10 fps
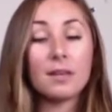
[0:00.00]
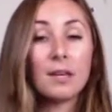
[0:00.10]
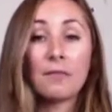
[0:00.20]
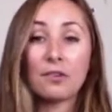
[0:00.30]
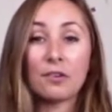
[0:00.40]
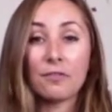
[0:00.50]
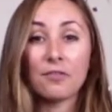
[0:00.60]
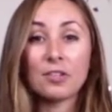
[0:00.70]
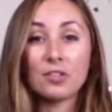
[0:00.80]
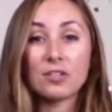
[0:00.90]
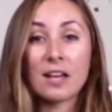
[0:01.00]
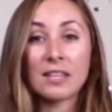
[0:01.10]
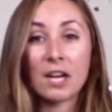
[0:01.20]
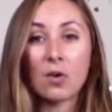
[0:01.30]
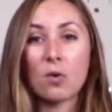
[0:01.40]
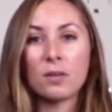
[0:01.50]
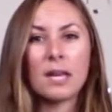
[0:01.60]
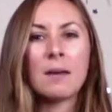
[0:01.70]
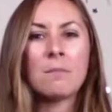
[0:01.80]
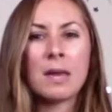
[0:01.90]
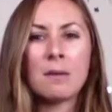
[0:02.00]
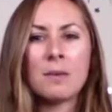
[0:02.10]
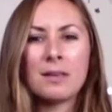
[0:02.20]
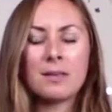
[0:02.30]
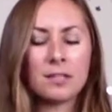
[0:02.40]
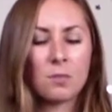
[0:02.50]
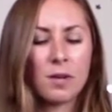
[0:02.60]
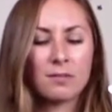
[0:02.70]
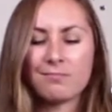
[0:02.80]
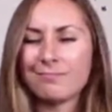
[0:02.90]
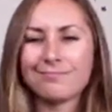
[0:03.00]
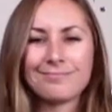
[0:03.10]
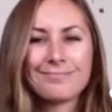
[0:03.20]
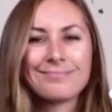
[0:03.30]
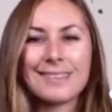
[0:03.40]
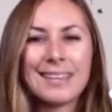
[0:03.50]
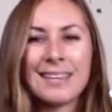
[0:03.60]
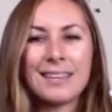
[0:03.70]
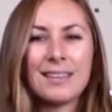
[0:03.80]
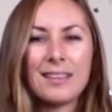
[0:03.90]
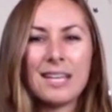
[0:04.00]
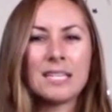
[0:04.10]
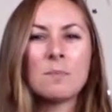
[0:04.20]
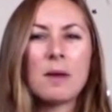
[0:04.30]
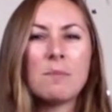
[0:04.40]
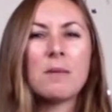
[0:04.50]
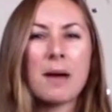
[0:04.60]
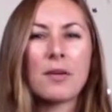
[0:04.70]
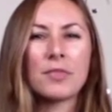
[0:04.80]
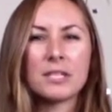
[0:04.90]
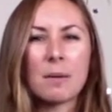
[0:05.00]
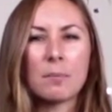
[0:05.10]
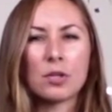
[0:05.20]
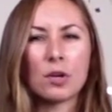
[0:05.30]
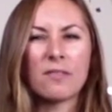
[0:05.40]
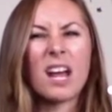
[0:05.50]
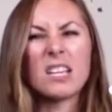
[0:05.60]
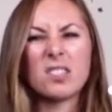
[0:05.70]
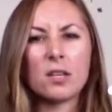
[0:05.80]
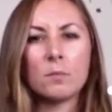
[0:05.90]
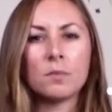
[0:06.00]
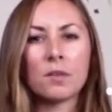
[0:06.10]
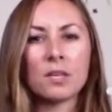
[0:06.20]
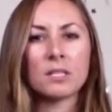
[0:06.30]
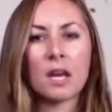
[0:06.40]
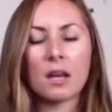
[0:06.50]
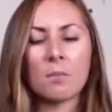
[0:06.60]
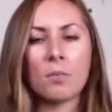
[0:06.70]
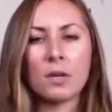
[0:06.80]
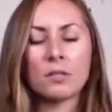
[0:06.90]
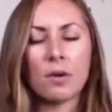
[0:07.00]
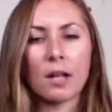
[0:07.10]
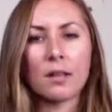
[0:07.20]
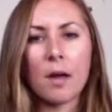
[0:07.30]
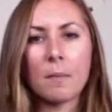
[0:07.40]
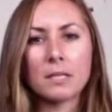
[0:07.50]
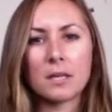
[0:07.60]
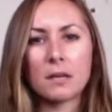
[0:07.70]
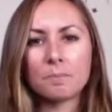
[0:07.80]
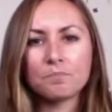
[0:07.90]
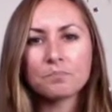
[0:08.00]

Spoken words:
If your freezer's not that cold, it may be this one. It's maybe about the temperature of an ice cube. So this I can put directly on my skin.